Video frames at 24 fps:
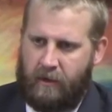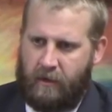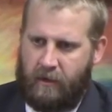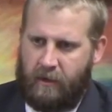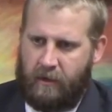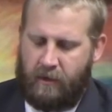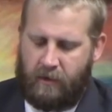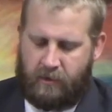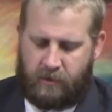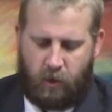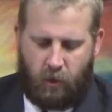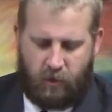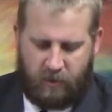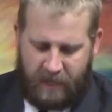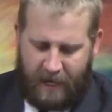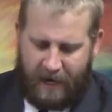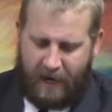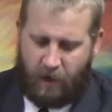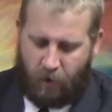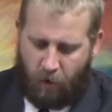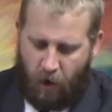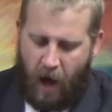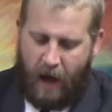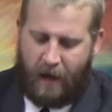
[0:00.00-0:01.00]
So
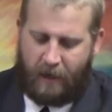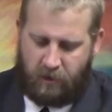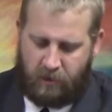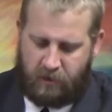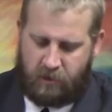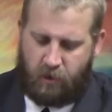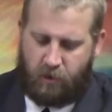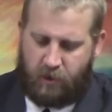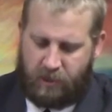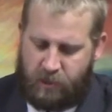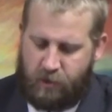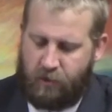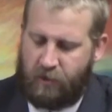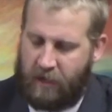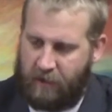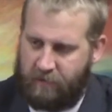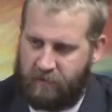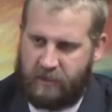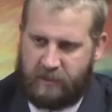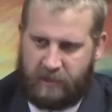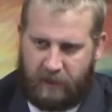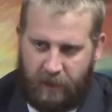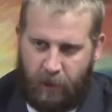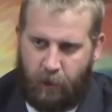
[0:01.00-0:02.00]
Second Chronicles 32 gives
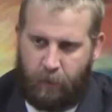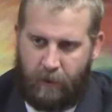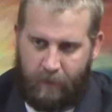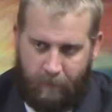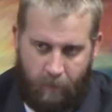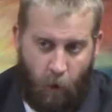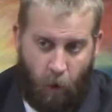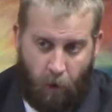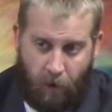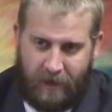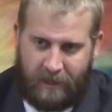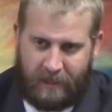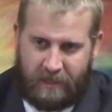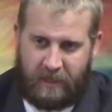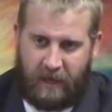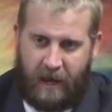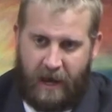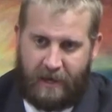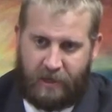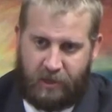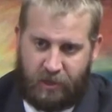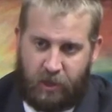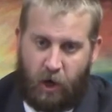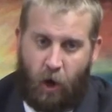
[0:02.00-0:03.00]
us a little bit more
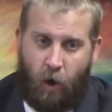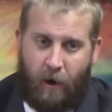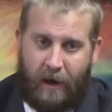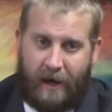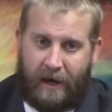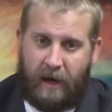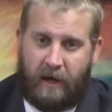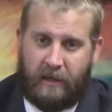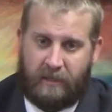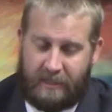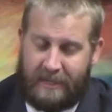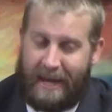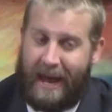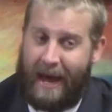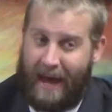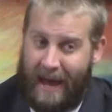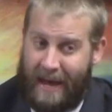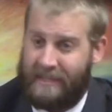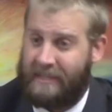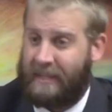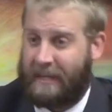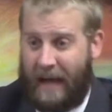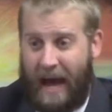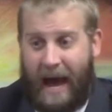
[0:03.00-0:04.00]
insight showing us, yeah,
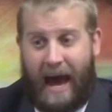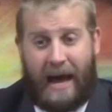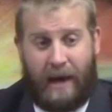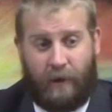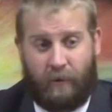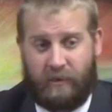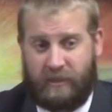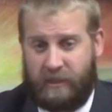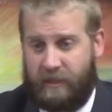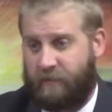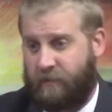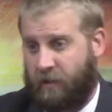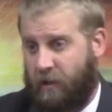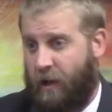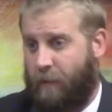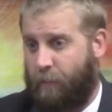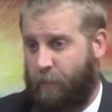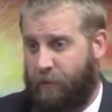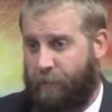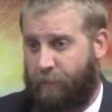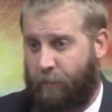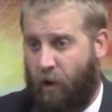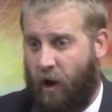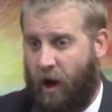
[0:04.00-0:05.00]
Hezekiah was lifted up
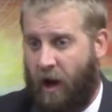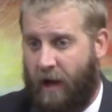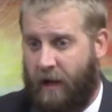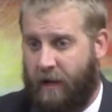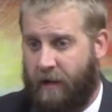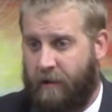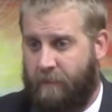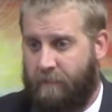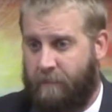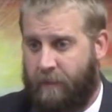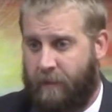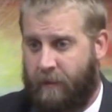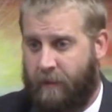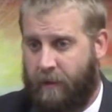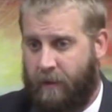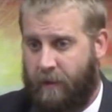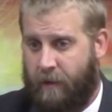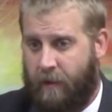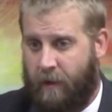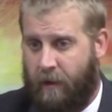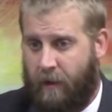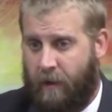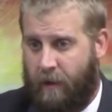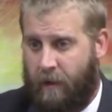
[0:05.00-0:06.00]
with pride.
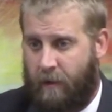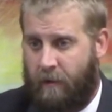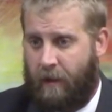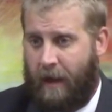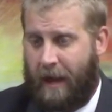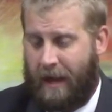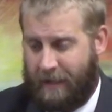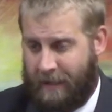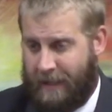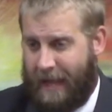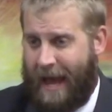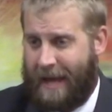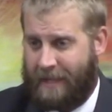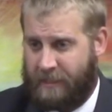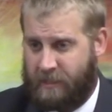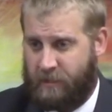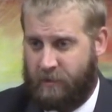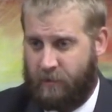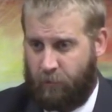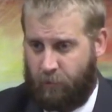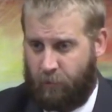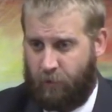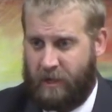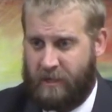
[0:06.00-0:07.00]
And that's
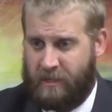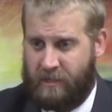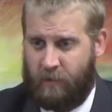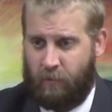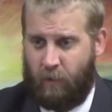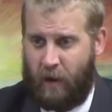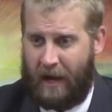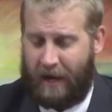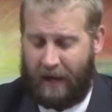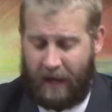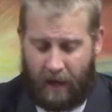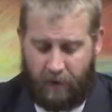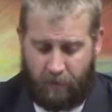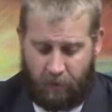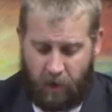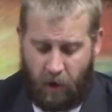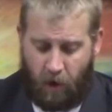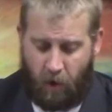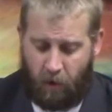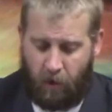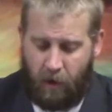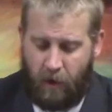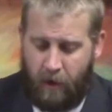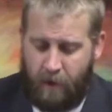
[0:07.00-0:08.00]
the reason why God, you
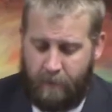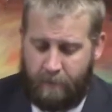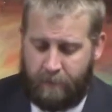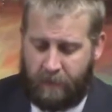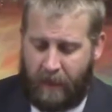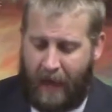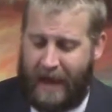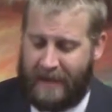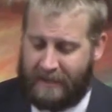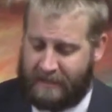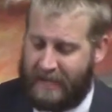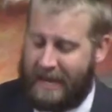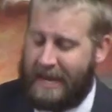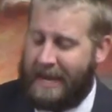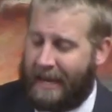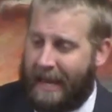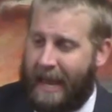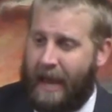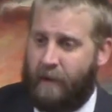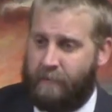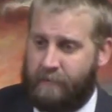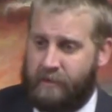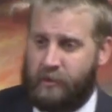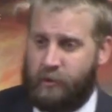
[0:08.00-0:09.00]
know Isaiah
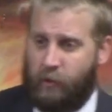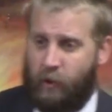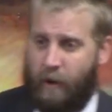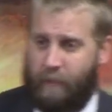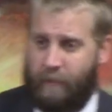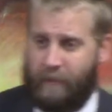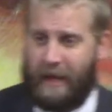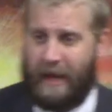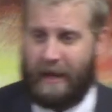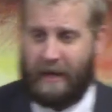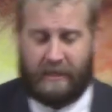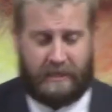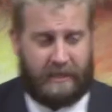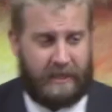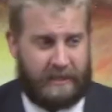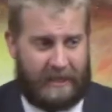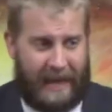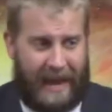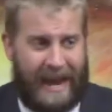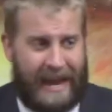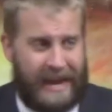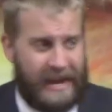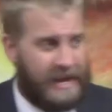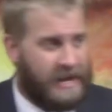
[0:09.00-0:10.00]
comes to him then and says,
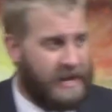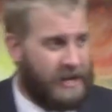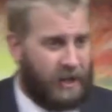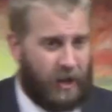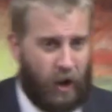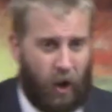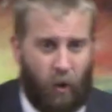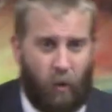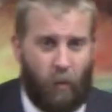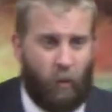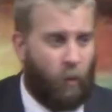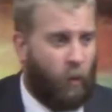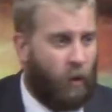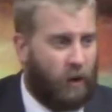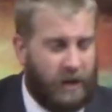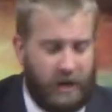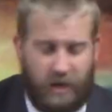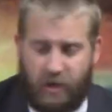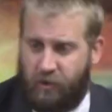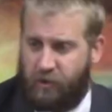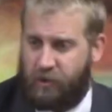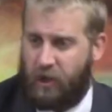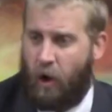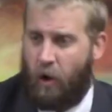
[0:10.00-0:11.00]
"Hey, you know, what did
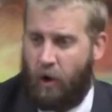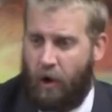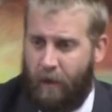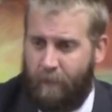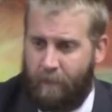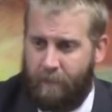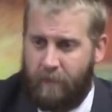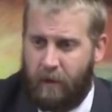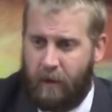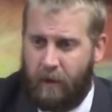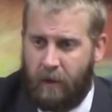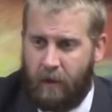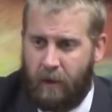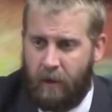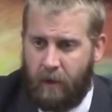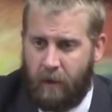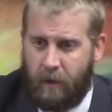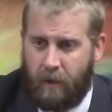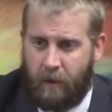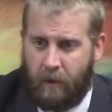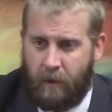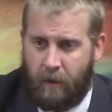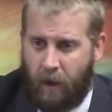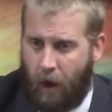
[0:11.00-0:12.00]
you show him?"
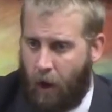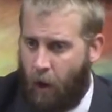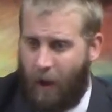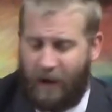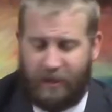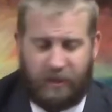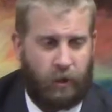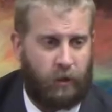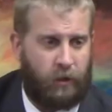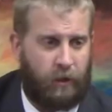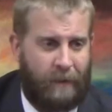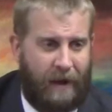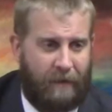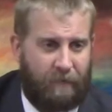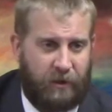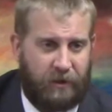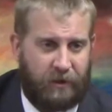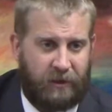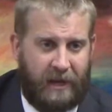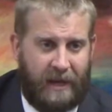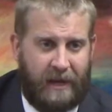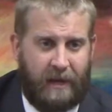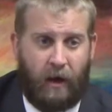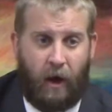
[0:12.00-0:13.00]
"Oh, I showed him
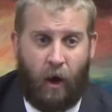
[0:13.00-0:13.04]
everything."